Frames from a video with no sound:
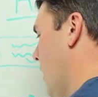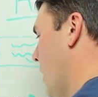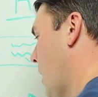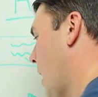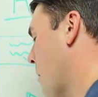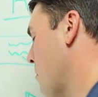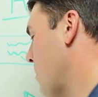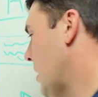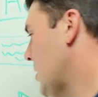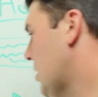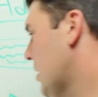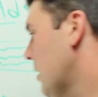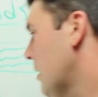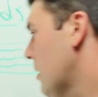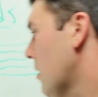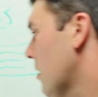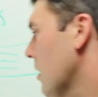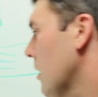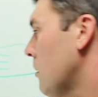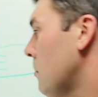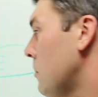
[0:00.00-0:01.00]
I mentioned it
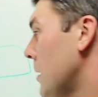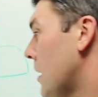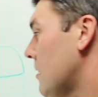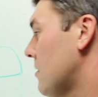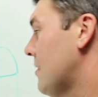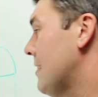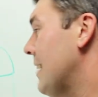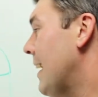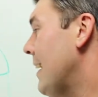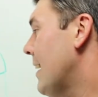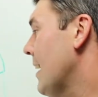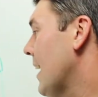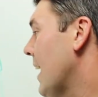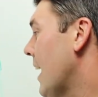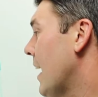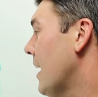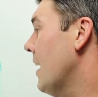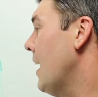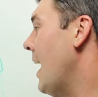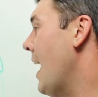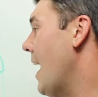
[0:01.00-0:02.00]
earlier, but I'll say it again.